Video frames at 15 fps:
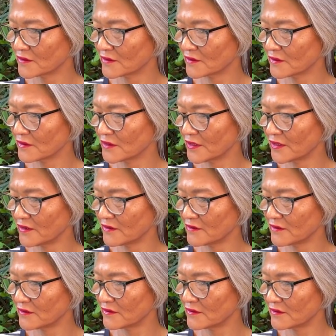than
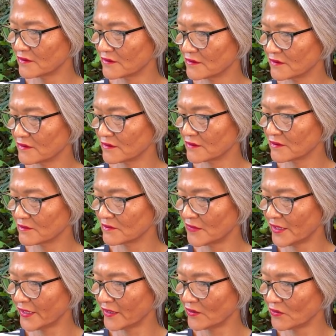
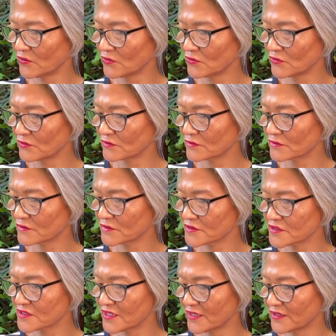my own
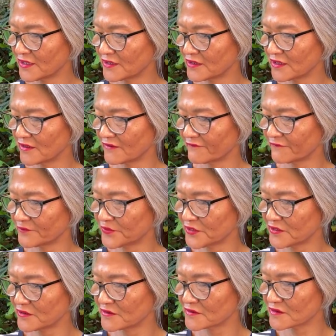sanity of
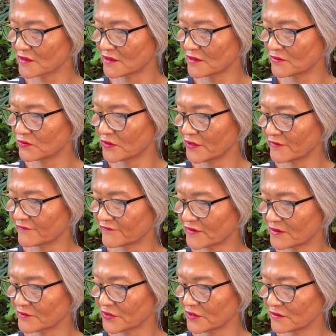peace away
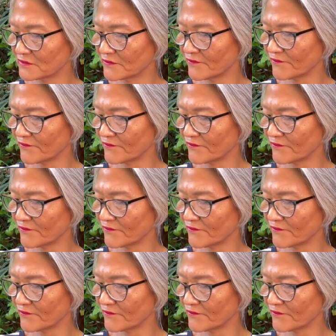from him?